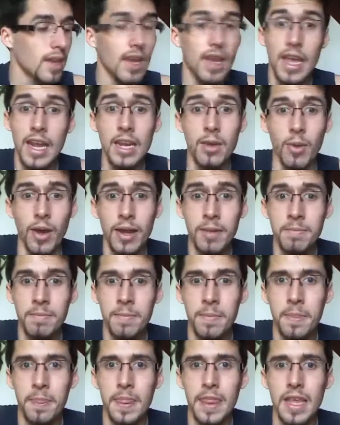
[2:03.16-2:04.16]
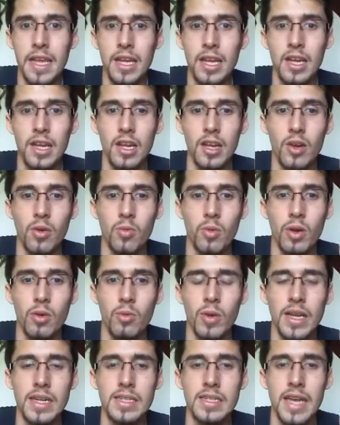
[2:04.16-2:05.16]
Anyway, we
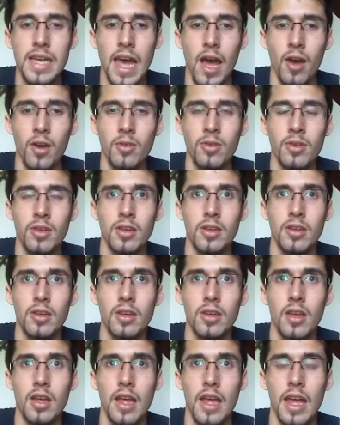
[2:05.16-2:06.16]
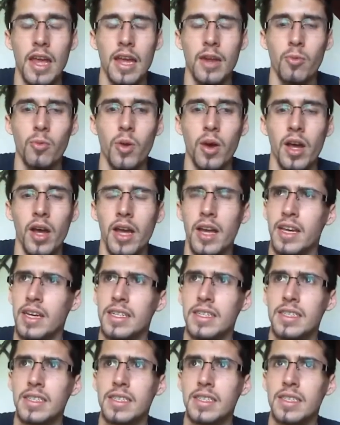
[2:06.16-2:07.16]
went down. It
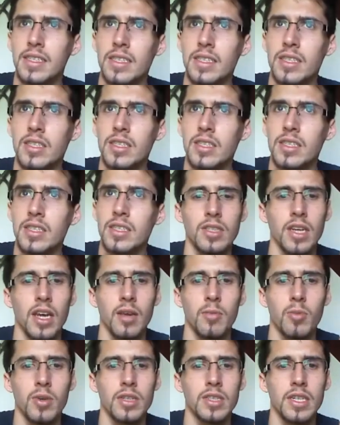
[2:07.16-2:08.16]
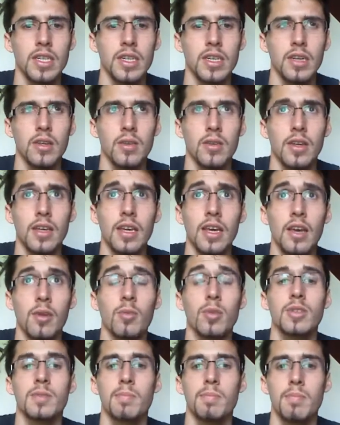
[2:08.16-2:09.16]
was, what time was it? I think it
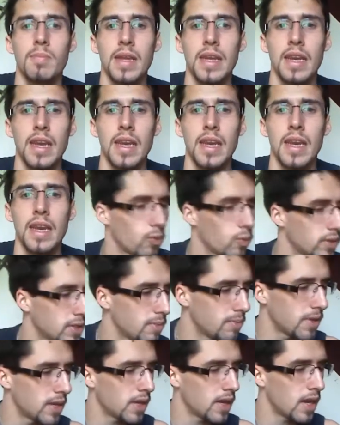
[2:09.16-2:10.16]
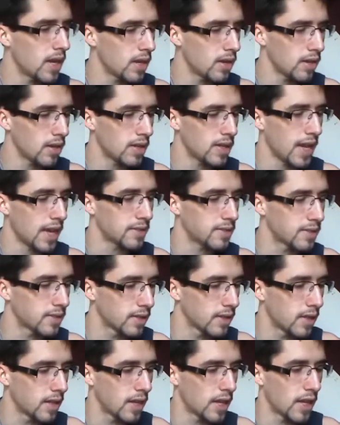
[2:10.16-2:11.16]
was midnight. Was it midnight? Yes.
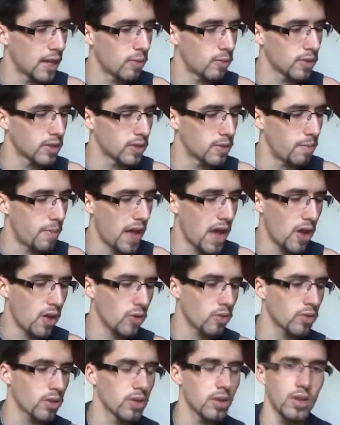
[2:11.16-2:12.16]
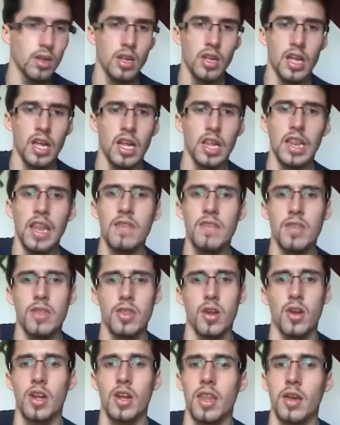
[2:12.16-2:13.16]
It was about
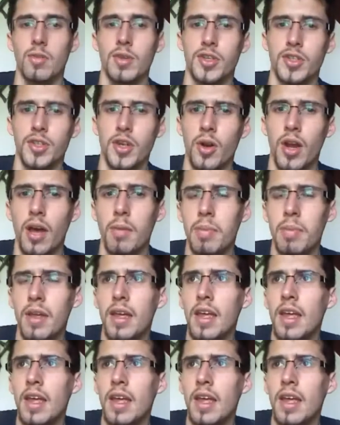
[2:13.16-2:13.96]
11:30 that we showed up.